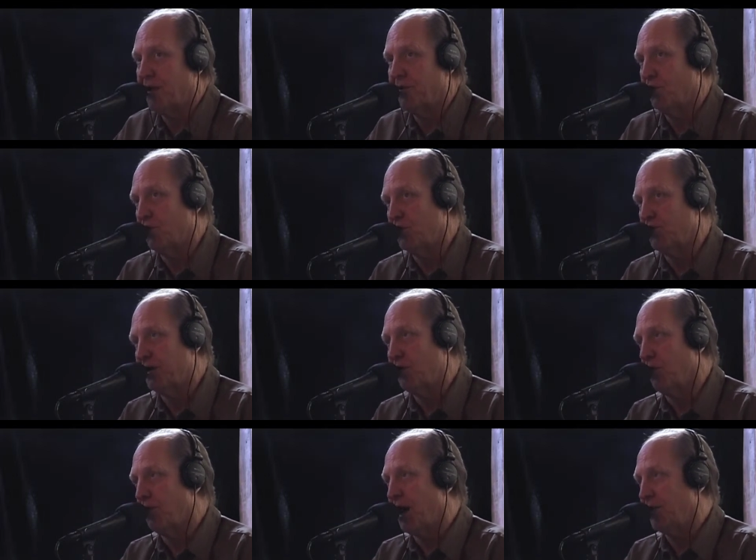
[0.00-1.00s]
there probably wouldn't have been
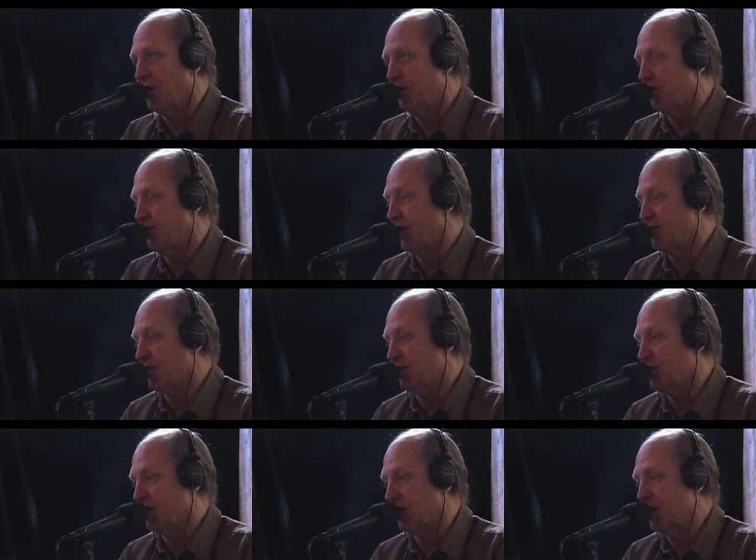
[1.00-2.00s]
Obama in the
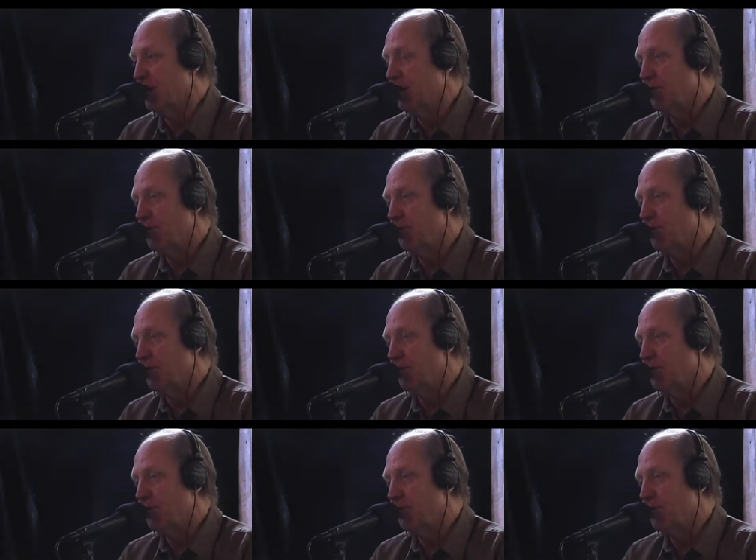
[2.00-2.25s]
presidency.